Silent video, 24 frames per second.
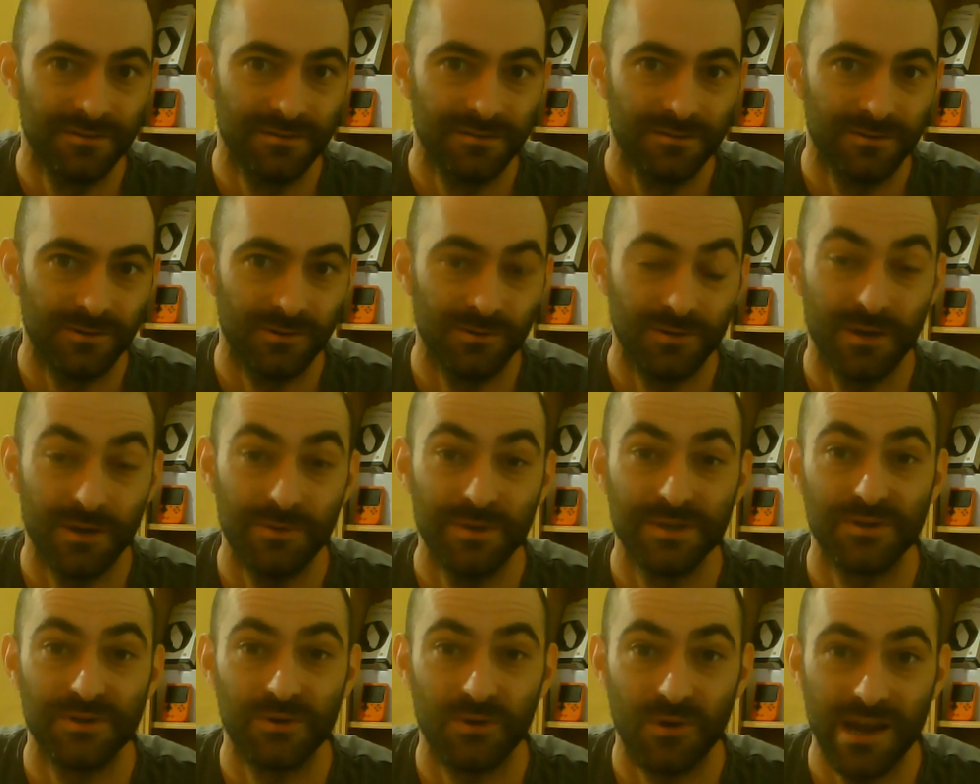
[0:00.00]
although
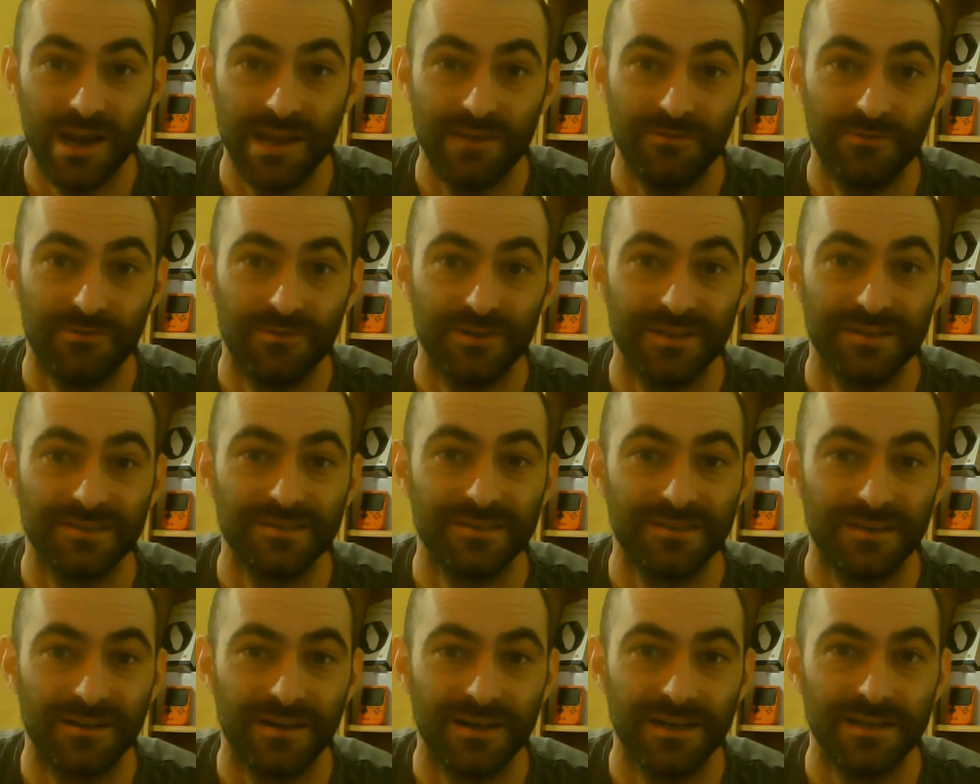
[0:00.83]
it's great for its
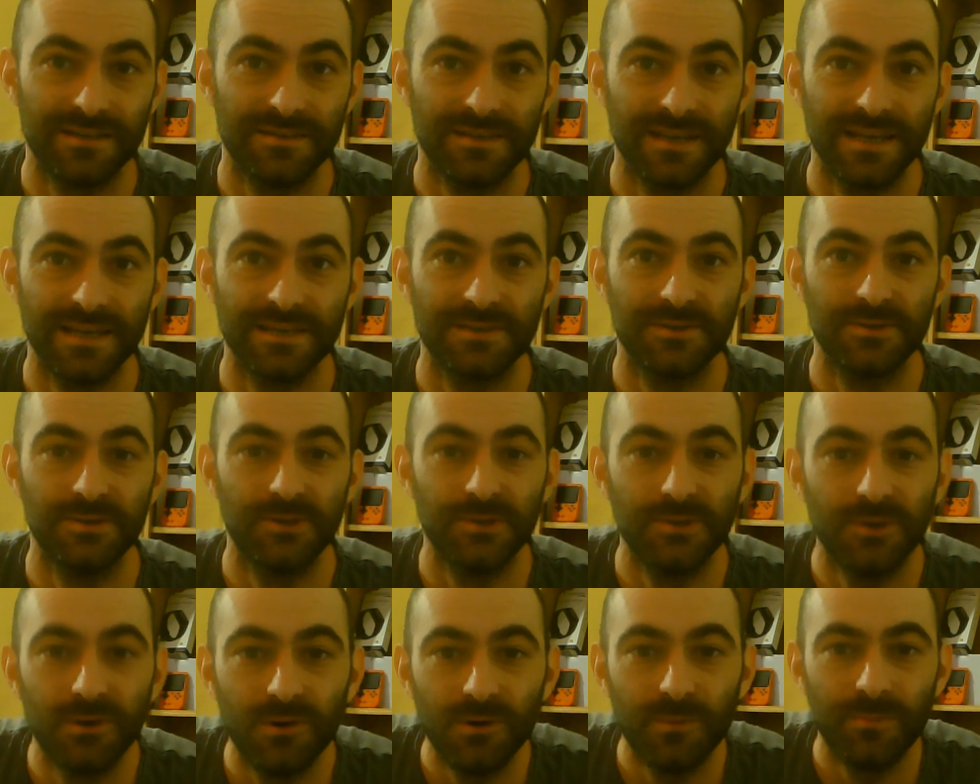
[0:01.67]
size, it's
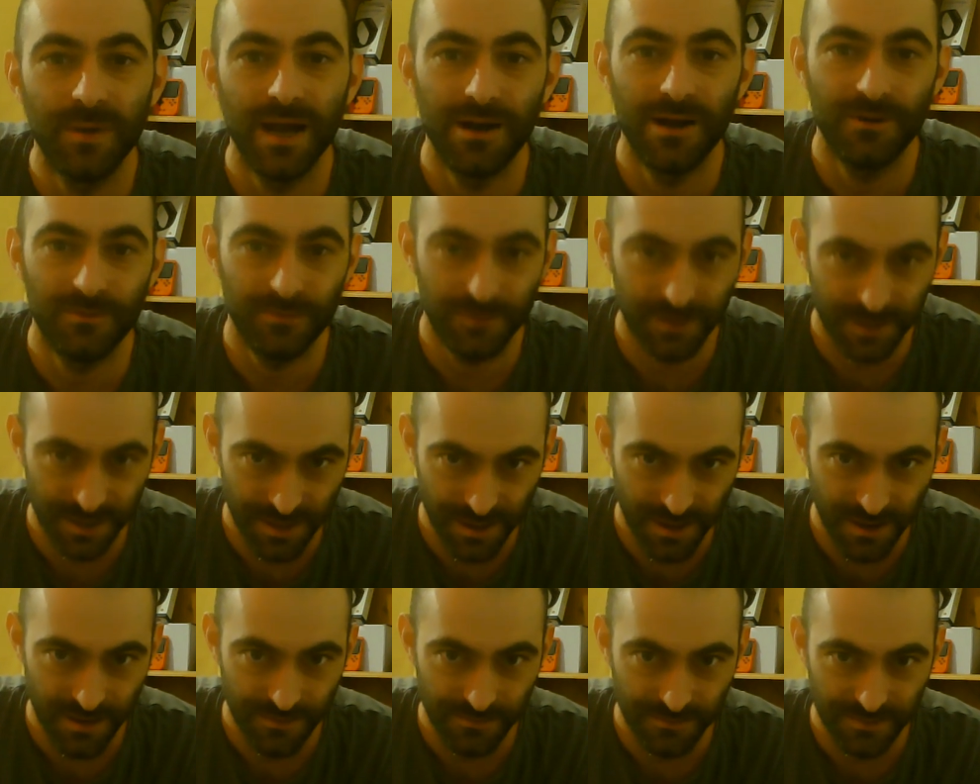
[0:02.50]
not powerful enough